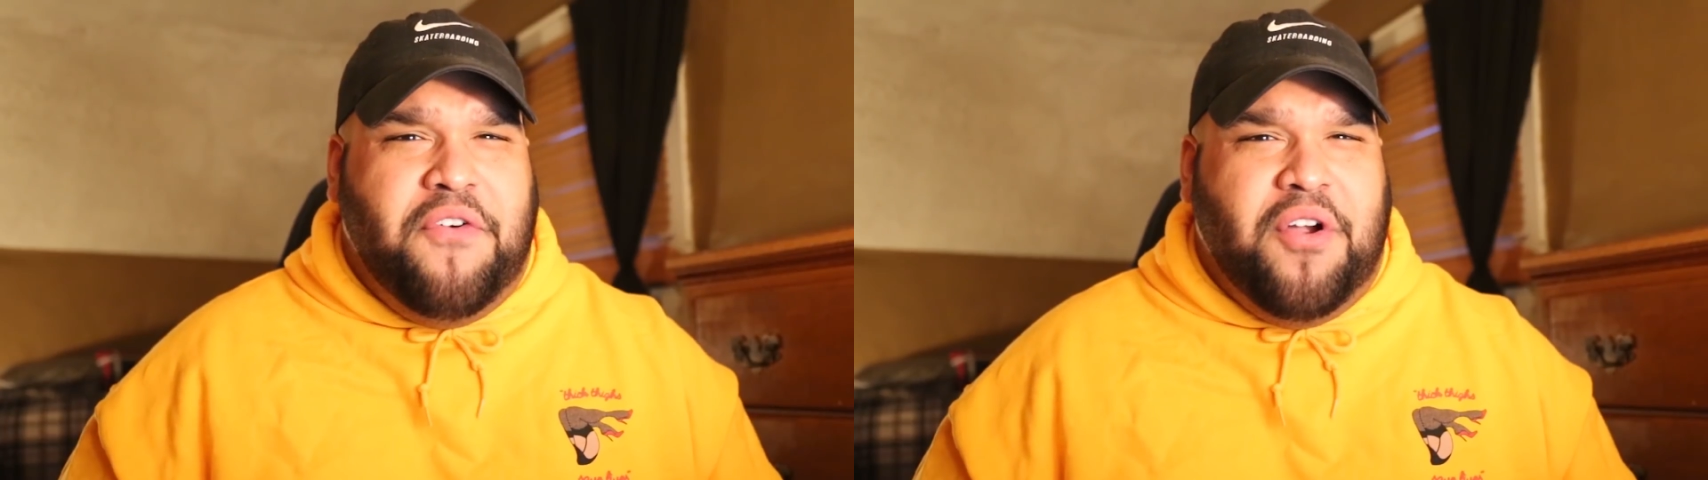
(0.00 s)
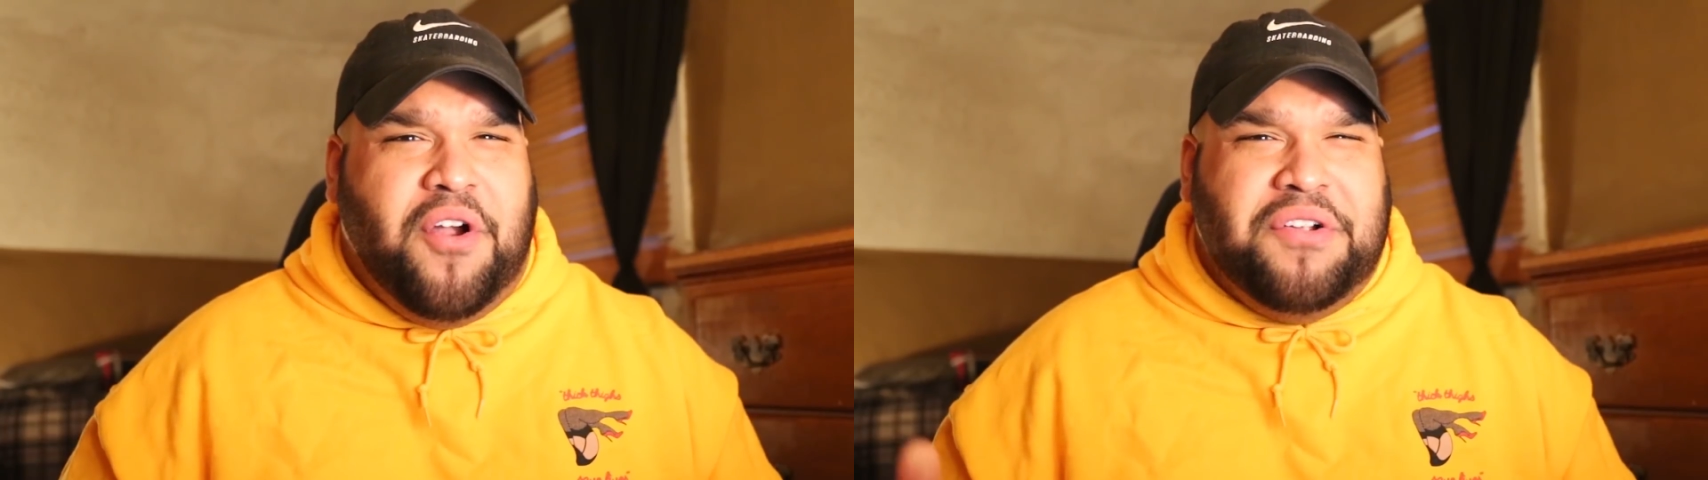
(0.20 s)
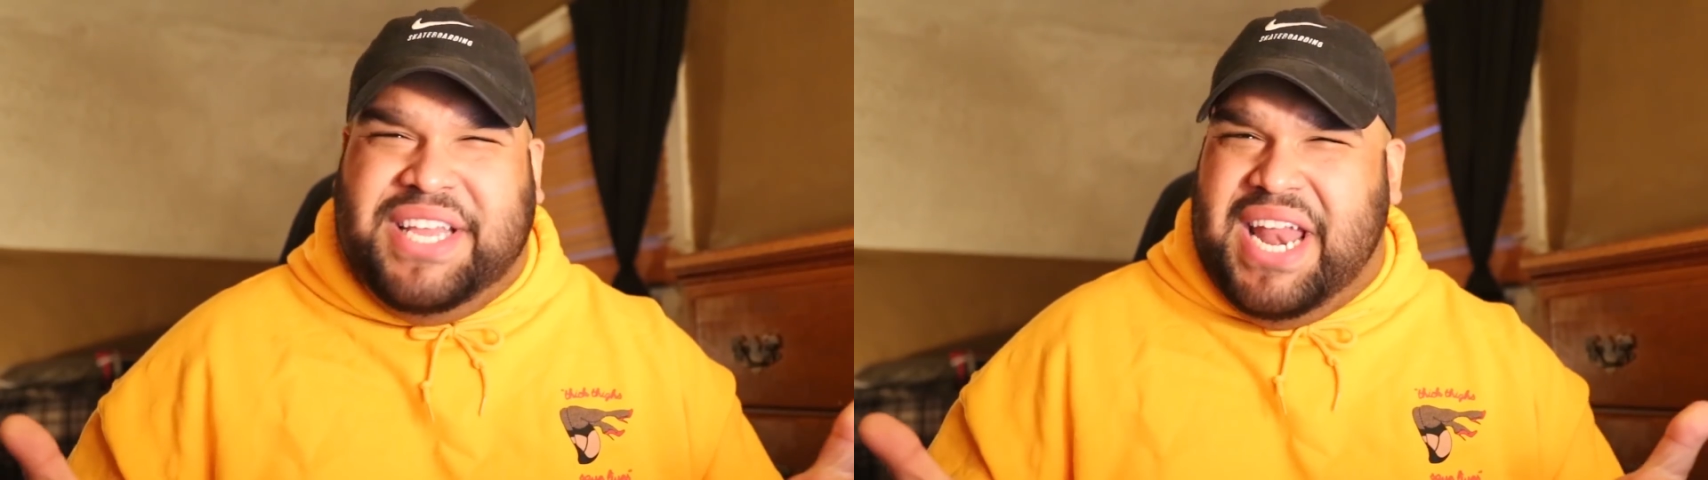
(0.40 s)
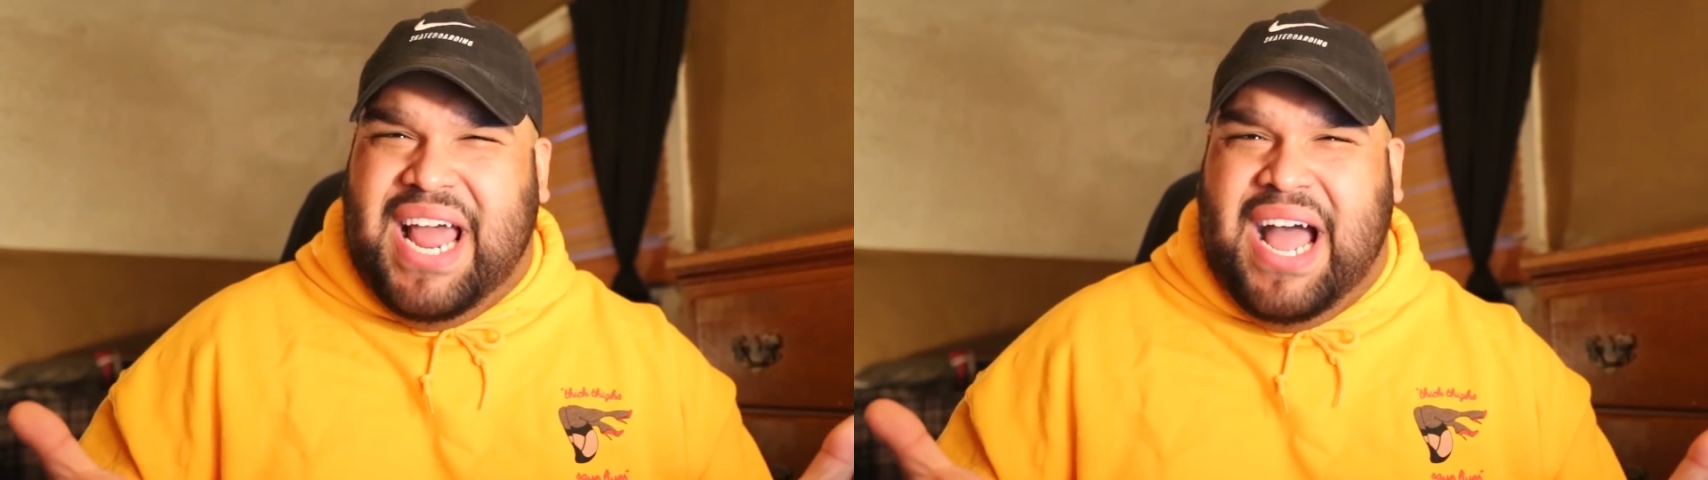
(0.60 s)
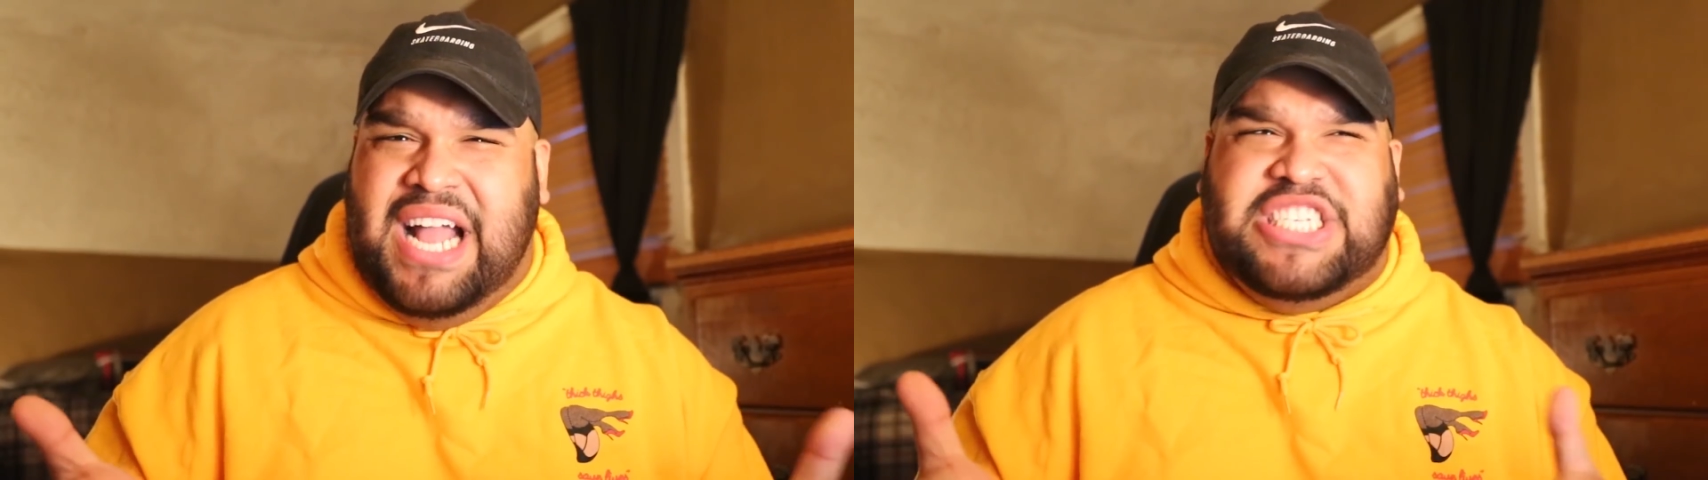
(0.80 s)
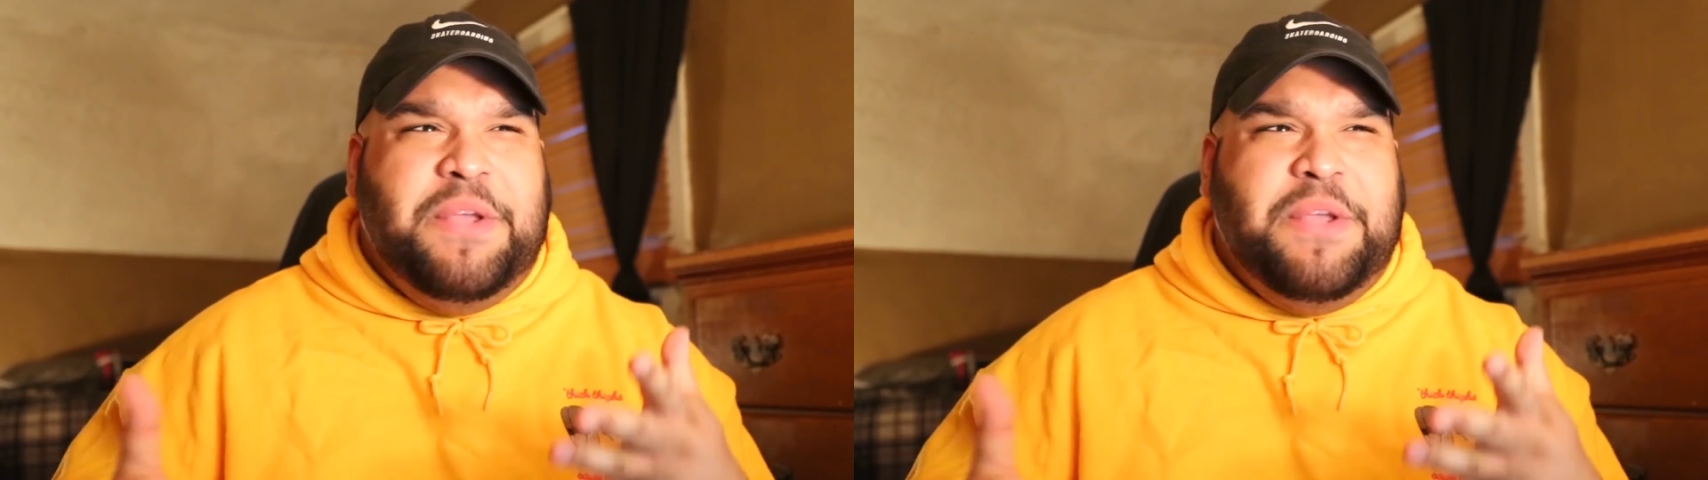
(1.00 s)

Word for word: for her, did it not?